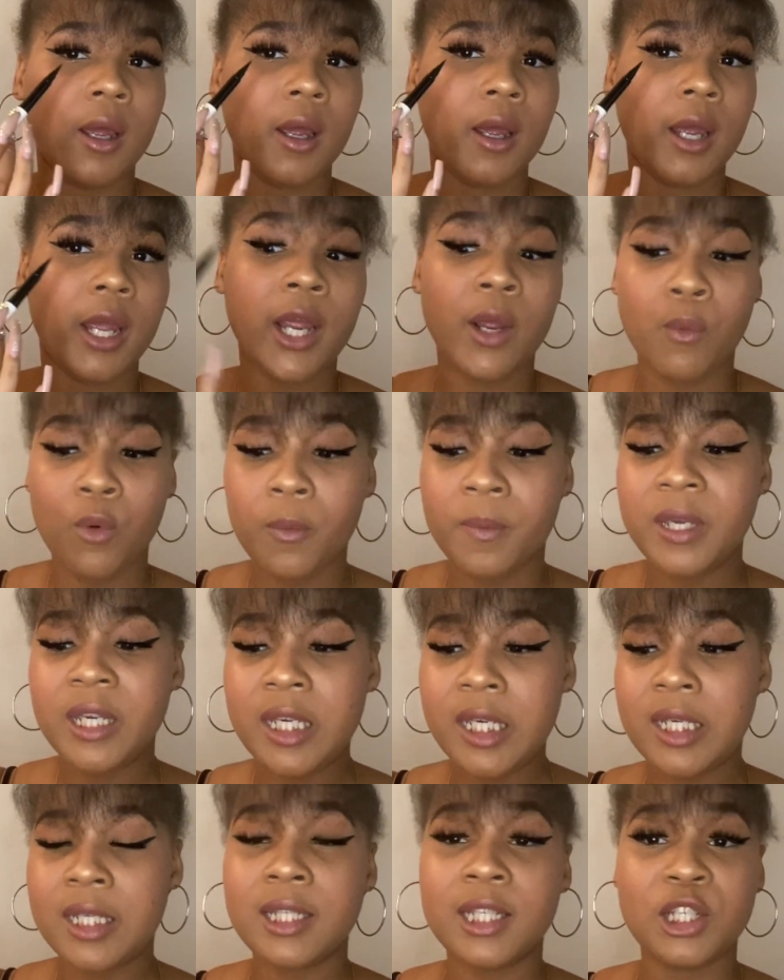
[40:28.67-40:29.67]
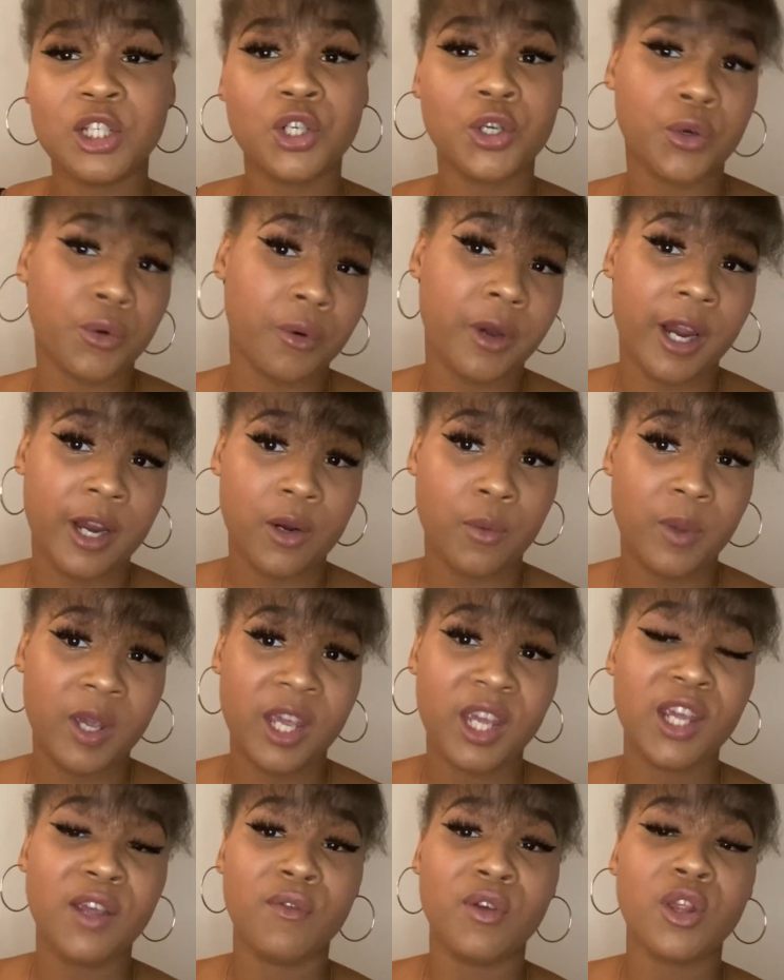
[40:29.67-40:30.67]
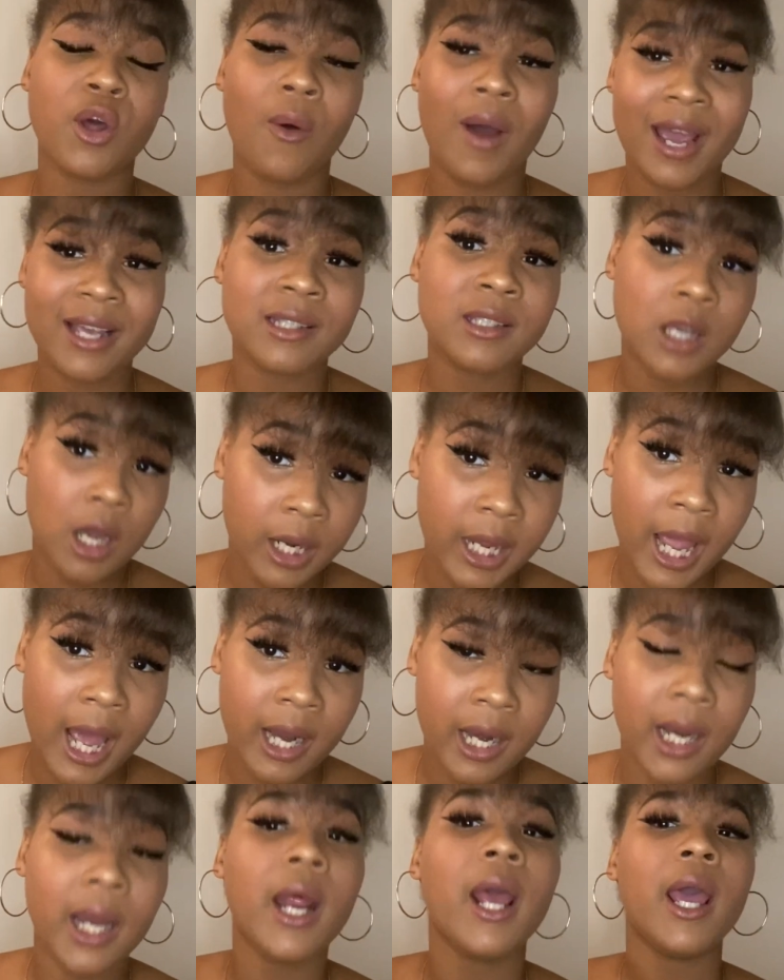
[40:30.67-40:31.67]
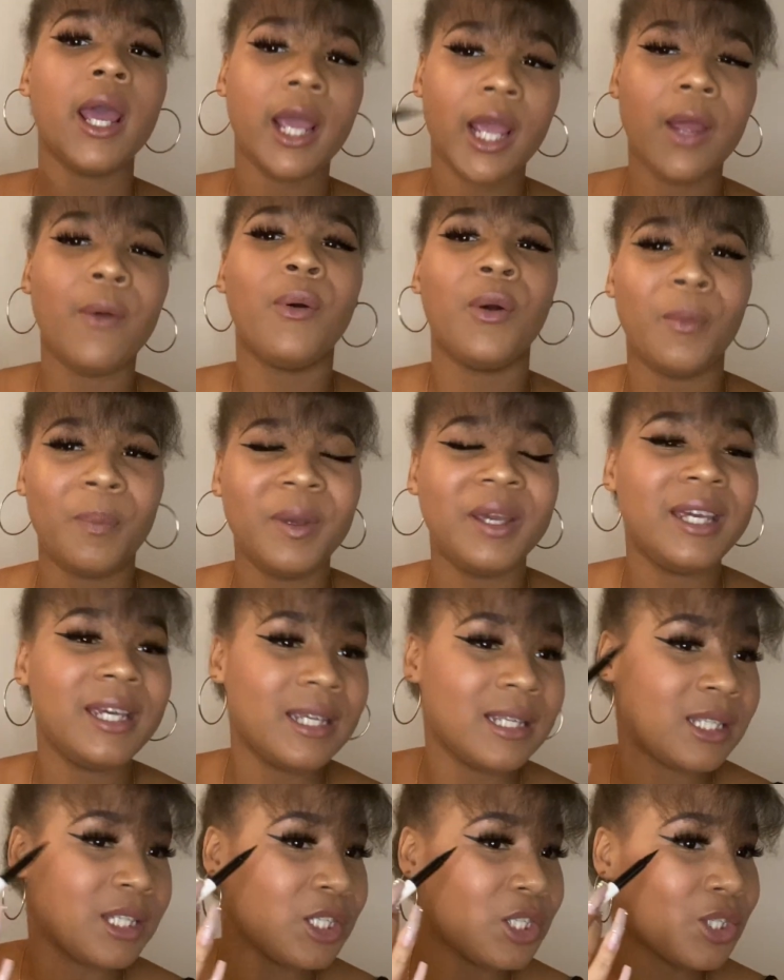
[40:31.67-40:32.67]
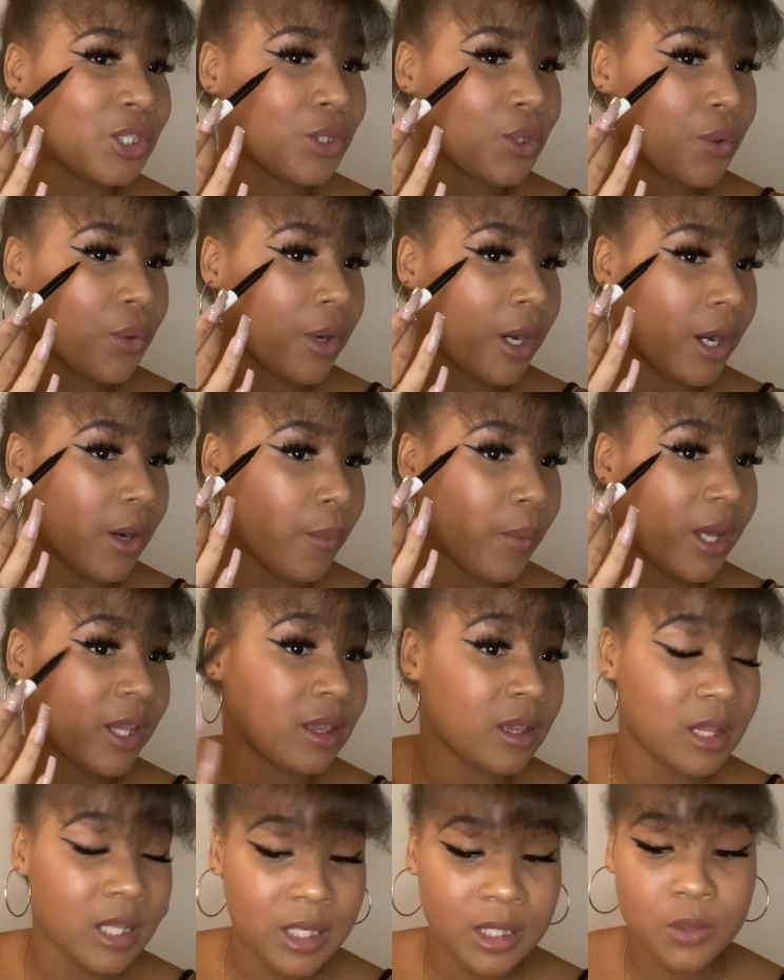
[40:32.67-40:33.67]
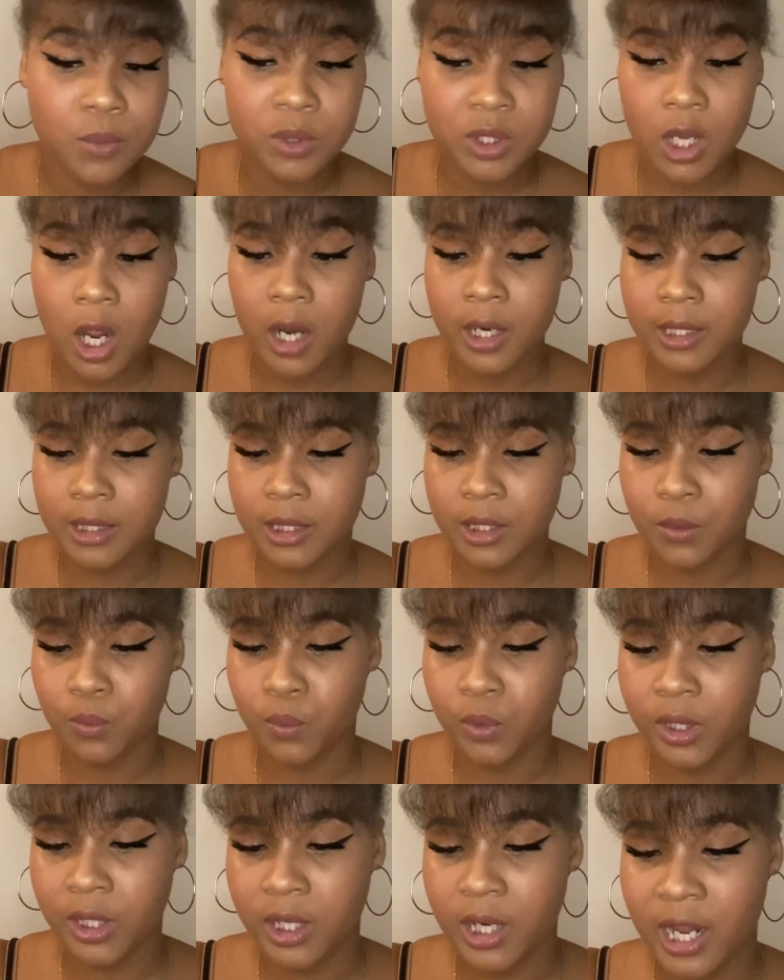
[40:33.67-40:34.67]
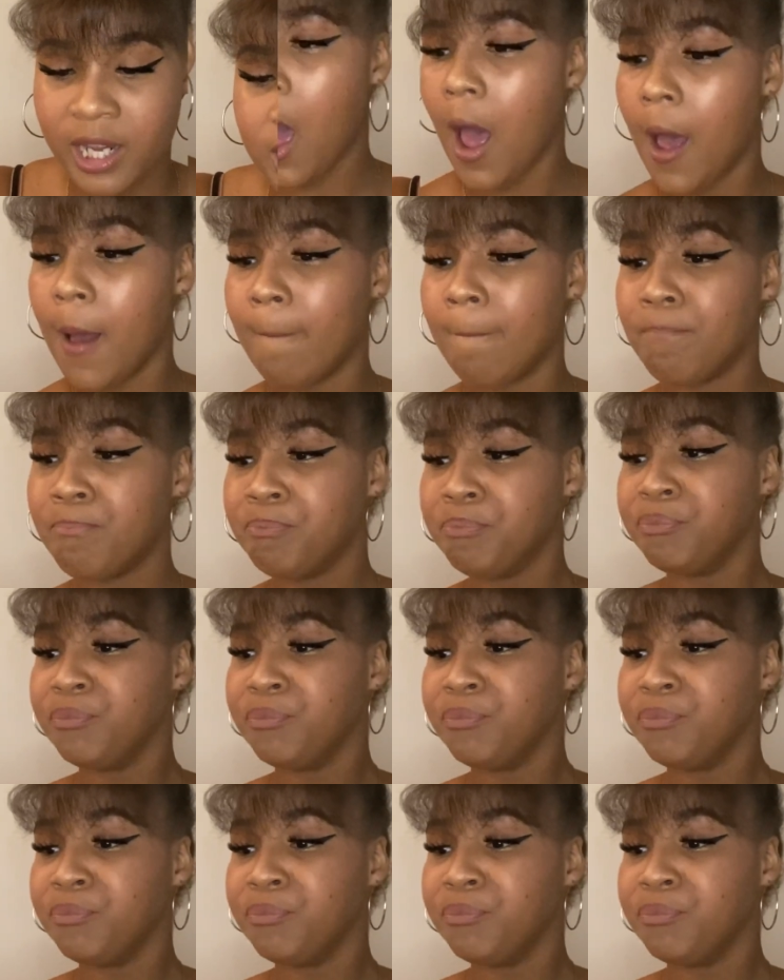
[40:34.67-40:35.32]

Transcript: it will be easy to create a wing. Even though I suck at it, it will be easy to create a wing. This was honestly really nice.